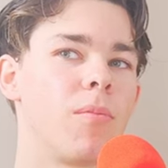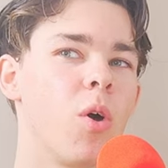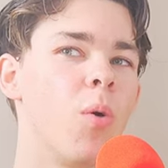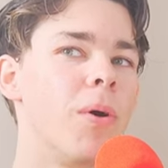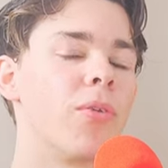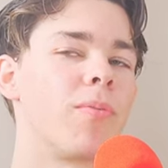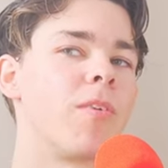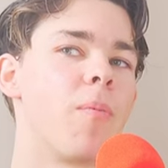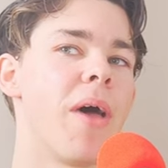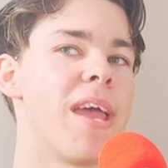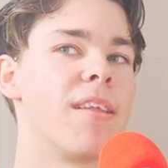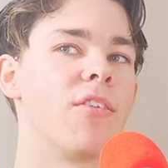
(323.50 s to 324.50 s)
almost to
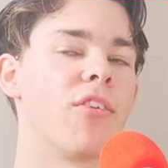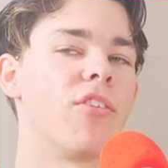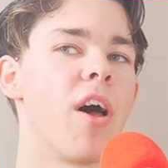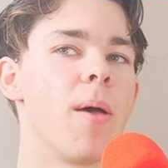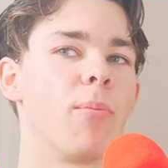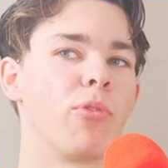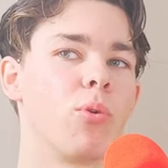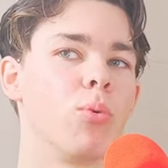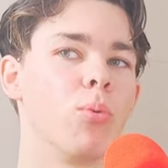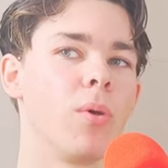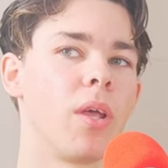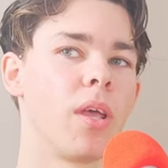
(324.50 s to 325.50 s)
pains at times
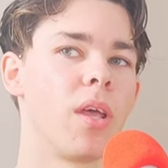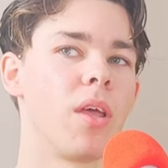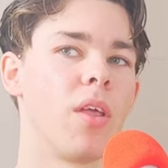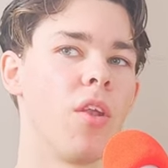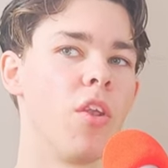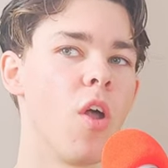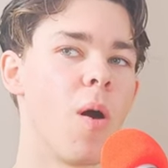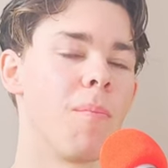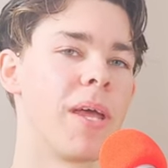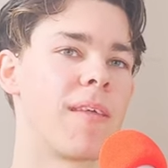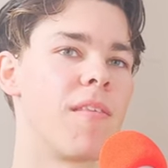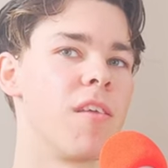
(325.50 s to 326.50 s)
to not
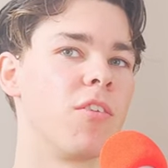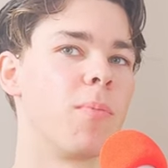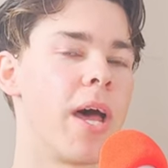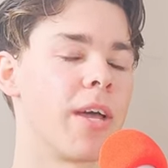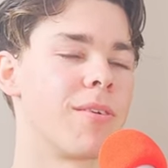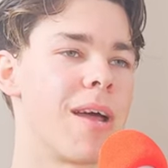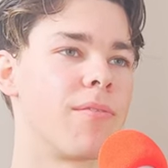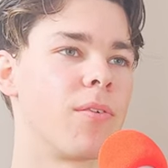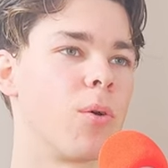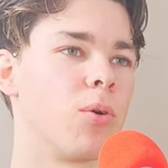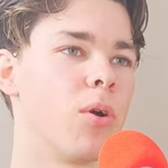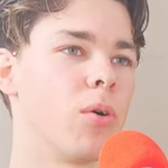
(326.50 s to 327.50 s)
make these
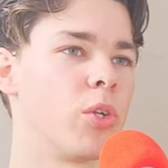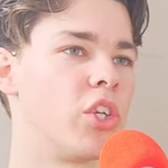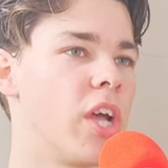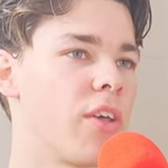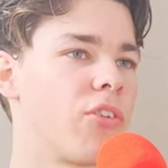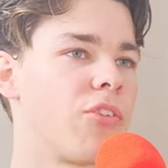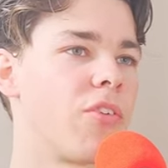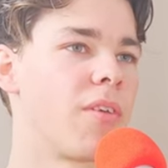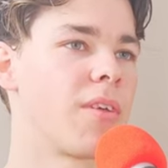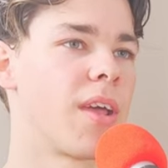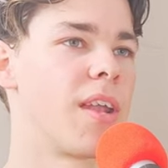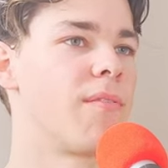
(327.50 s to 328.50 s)
biographical or just
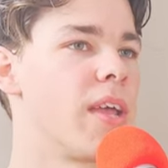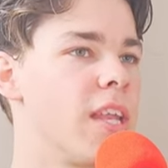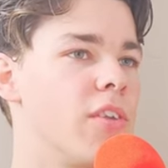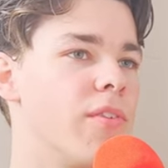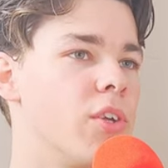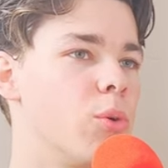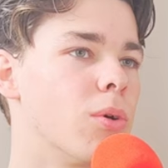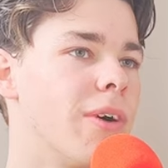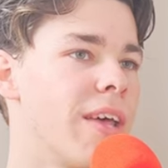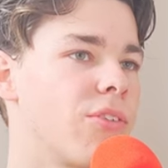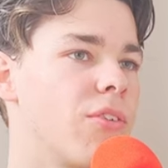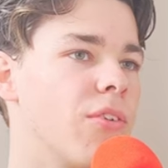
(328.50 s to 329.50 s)
kind of individual
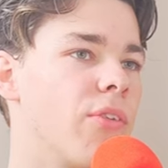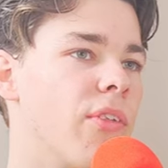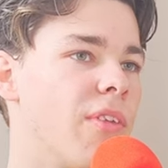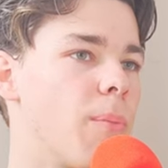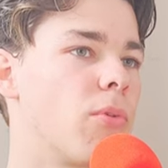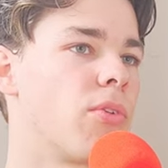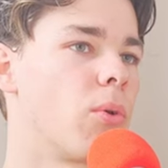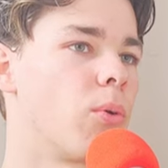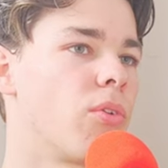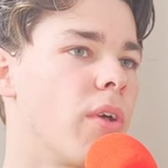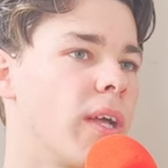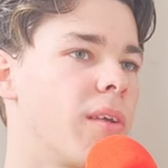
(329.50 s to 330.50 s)
lessons, these
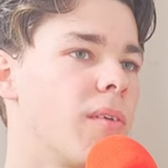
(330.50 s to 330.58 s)
episodes. Like,